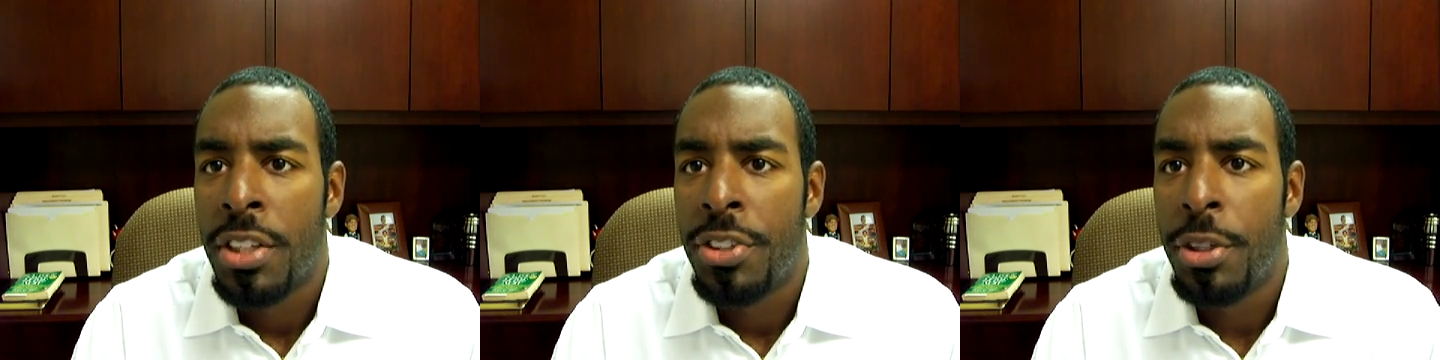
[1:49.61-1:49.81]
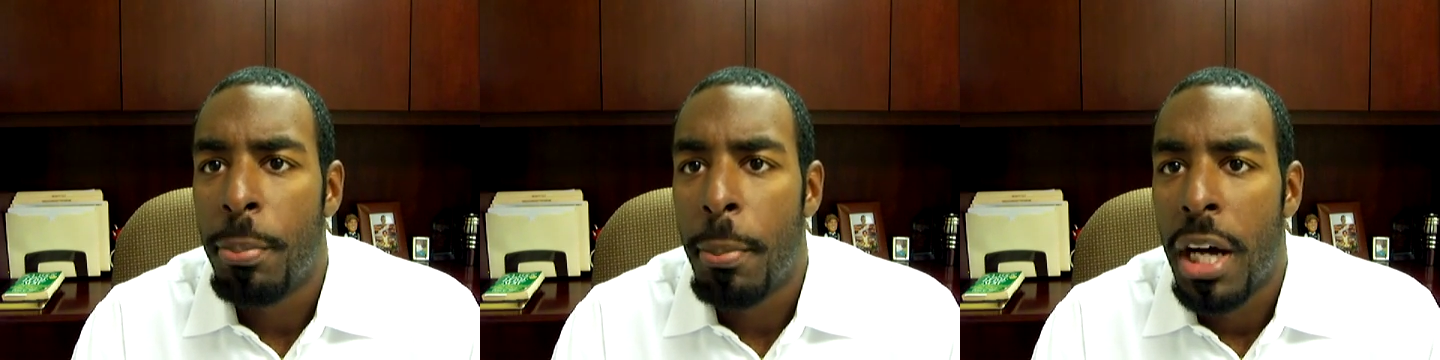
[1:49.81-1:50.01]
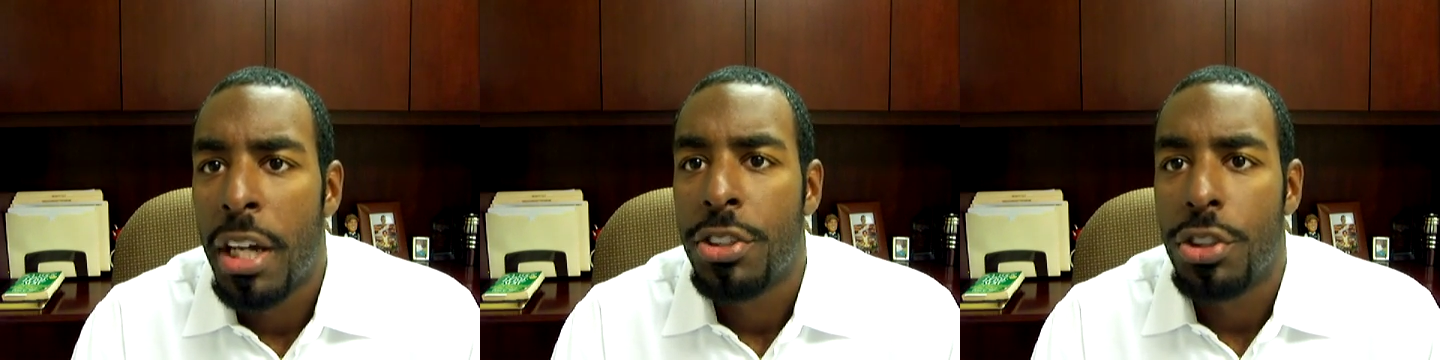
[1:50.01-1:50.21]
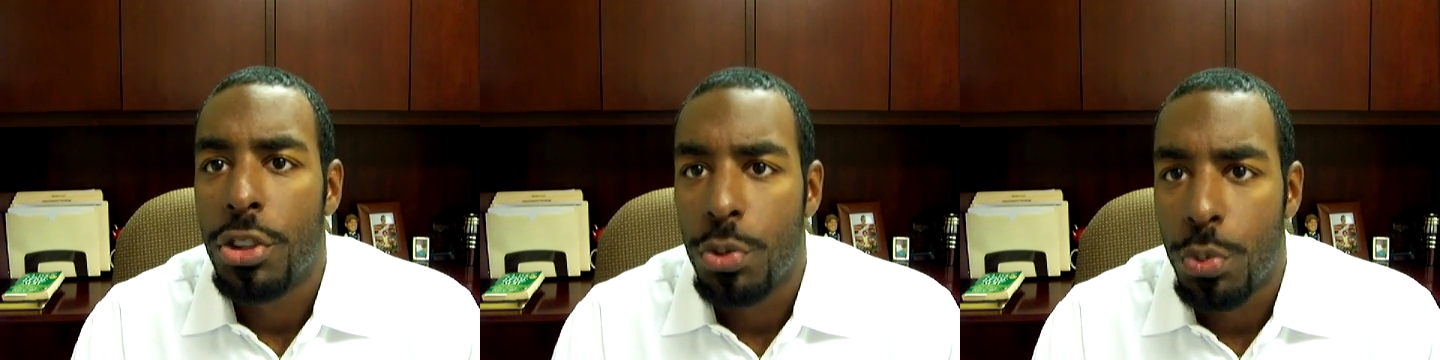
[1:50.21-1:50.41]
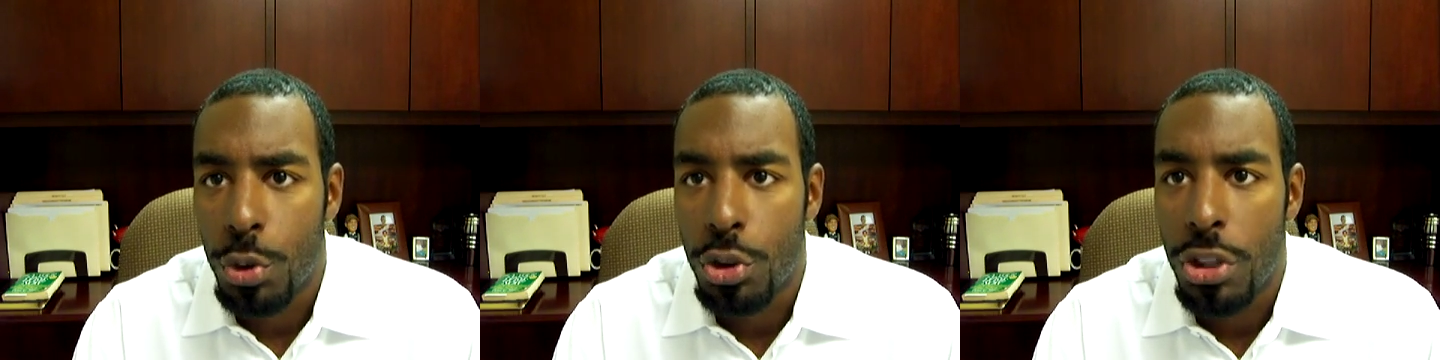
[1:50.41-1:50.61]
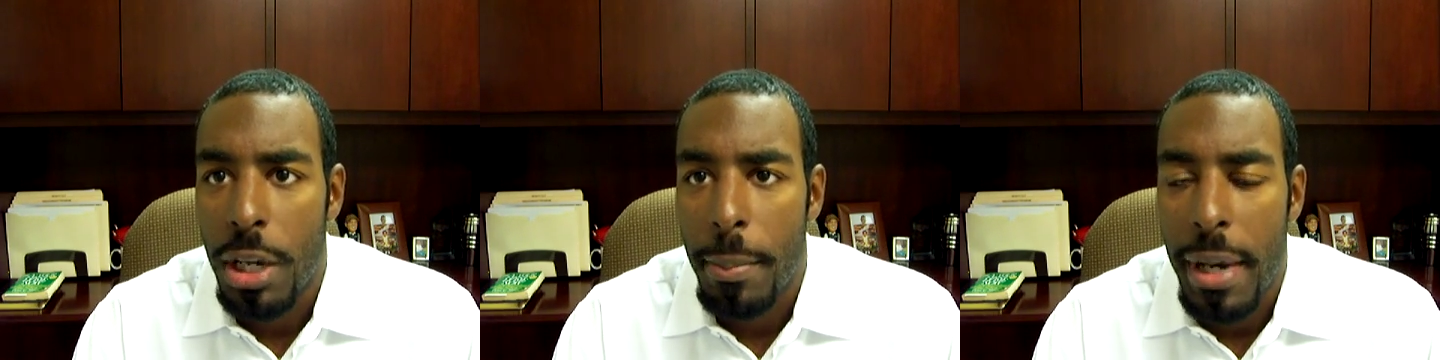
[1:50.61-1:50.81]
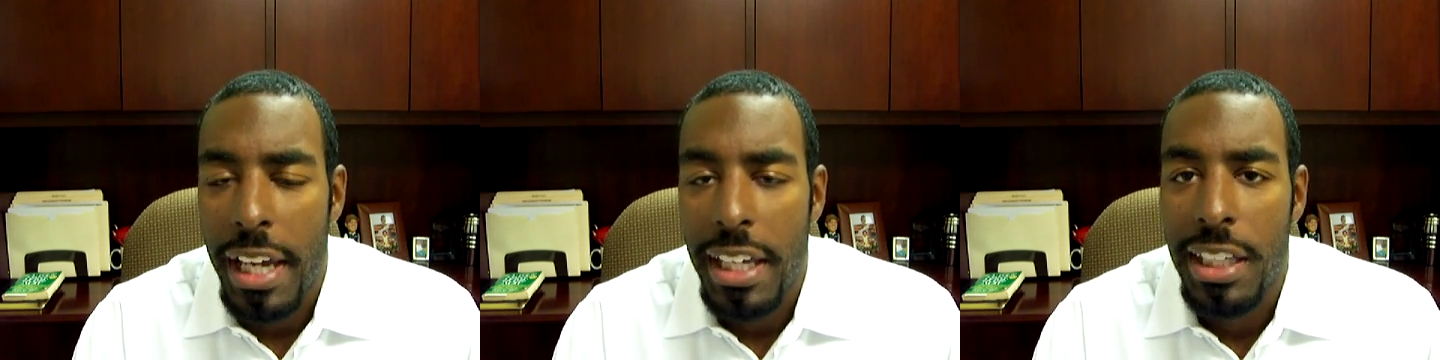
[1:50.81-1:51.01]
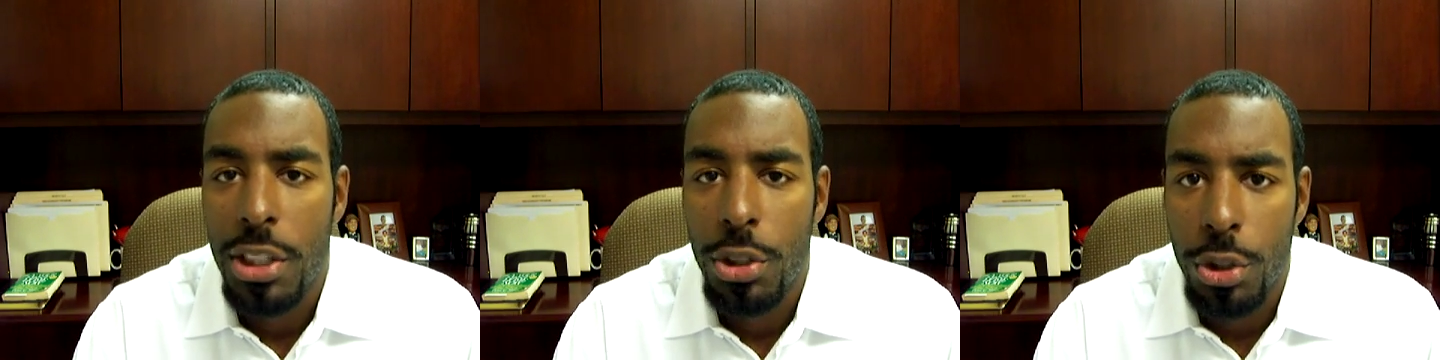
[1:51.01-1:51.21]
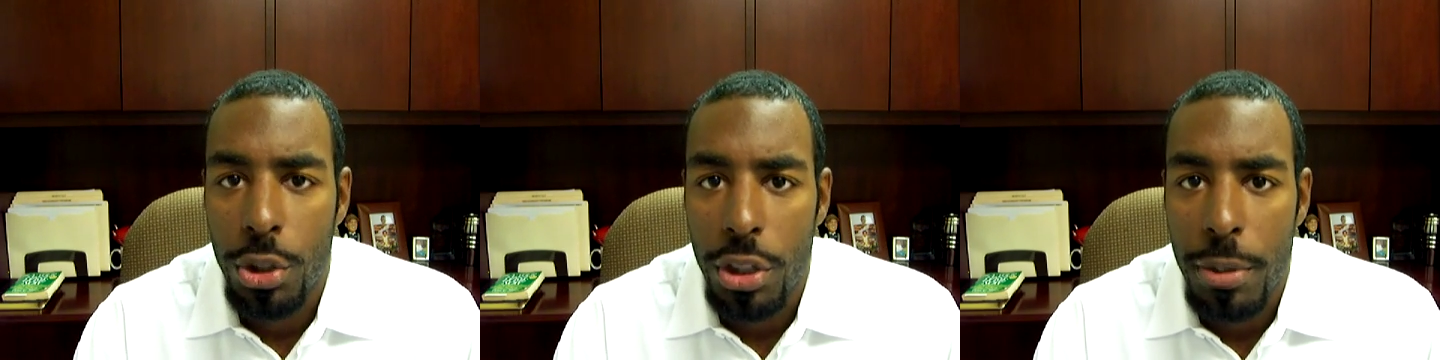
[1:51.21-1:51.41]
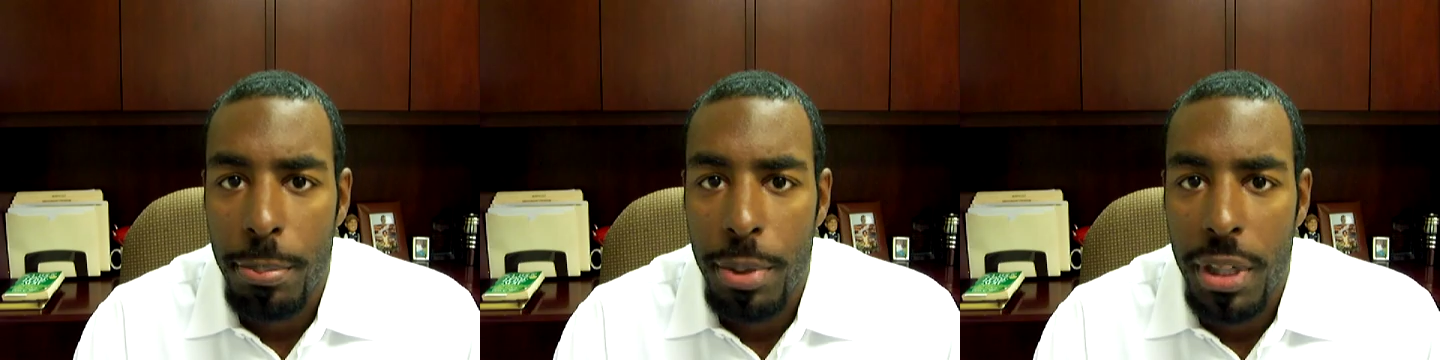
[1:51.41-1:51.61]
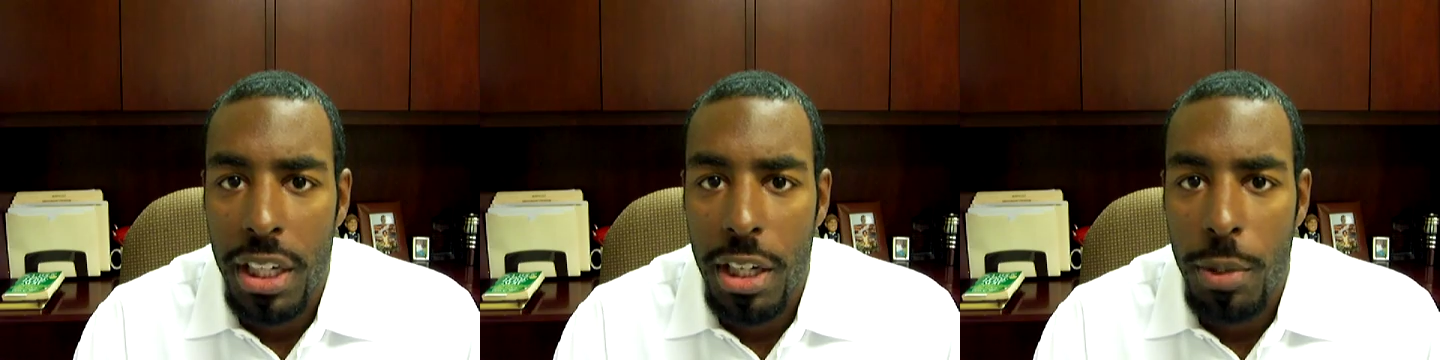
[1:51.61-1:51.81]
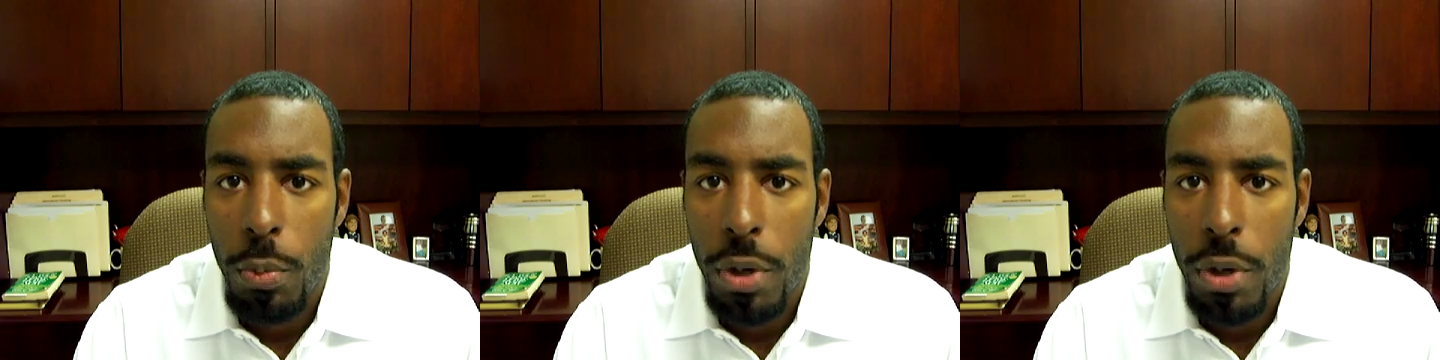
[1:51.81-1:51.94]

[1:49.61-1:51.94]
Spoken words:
The Monsters will drop Ike Hilliard and pick up